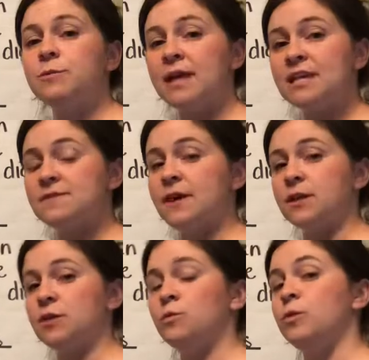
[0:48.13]
place
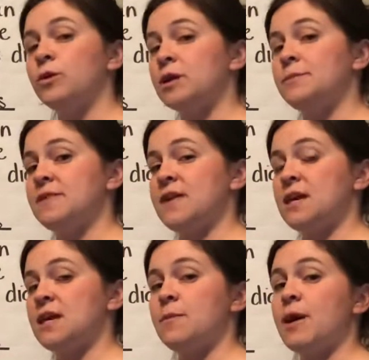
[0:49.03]
value, we're going to be
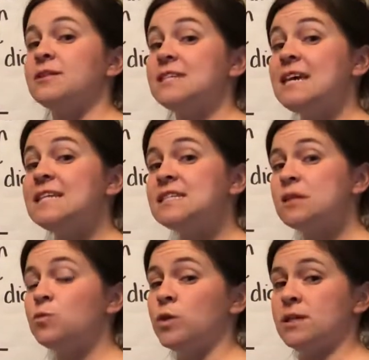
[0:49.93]
thinking about tens
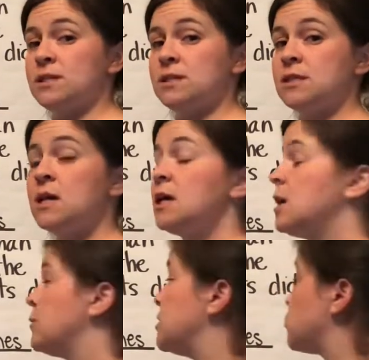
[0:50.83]
and ones.
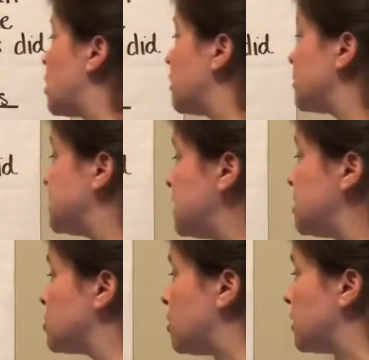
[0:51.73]
And we draw our
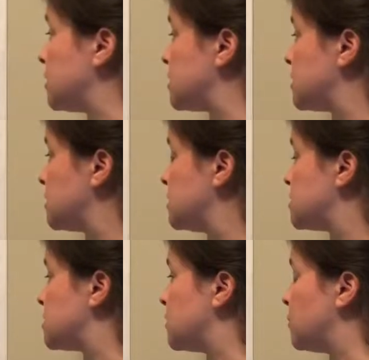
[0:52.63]
T-chart
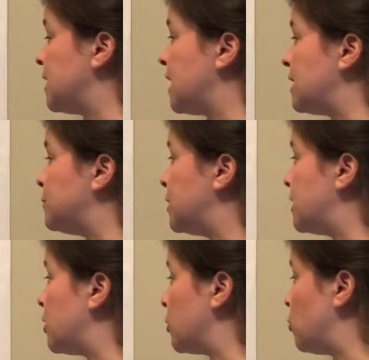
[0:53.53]
so that we can put
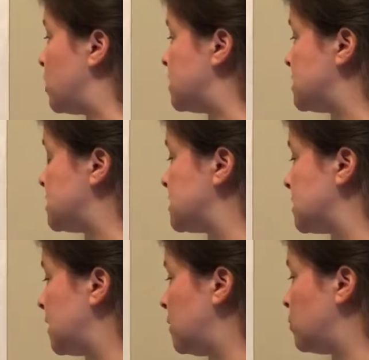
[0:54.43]
our ones
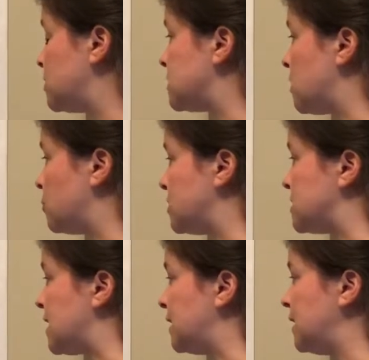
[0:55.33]
and ones on one
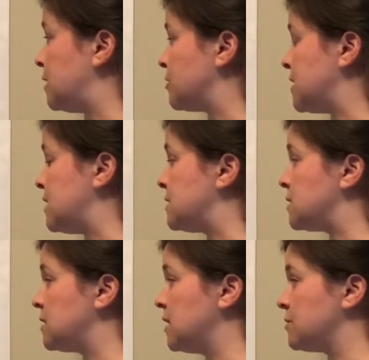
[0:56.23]
side and our tens
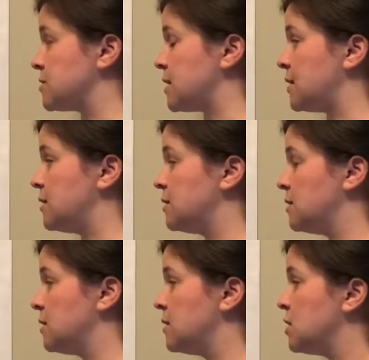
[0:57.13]
on the other side.
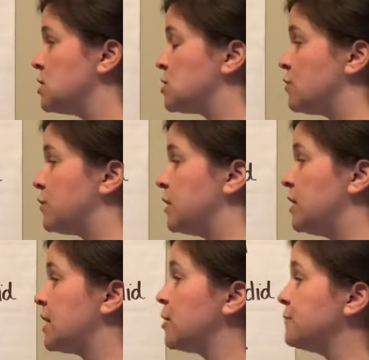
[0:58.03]
So if we
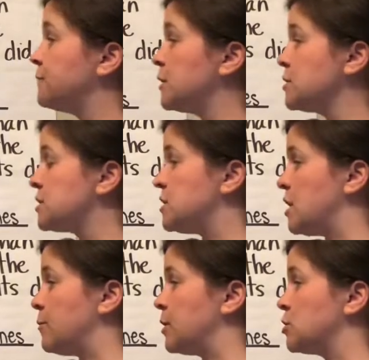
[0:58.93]
look at our first
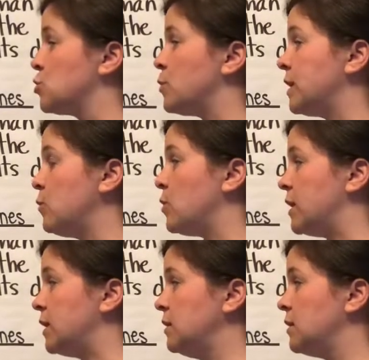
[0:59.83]
number,
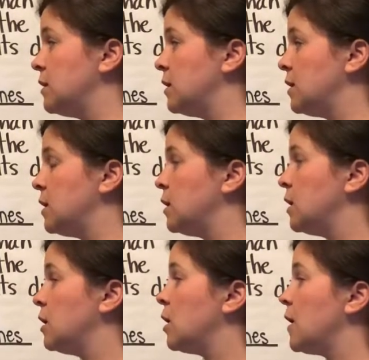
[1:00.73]
21,
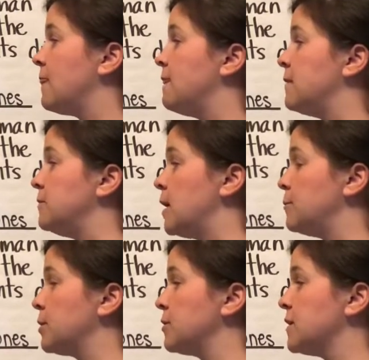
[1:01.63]

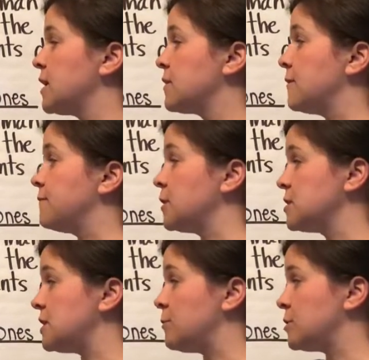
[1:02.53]
the
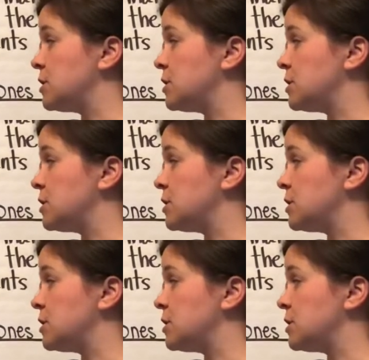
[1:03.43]
first number, the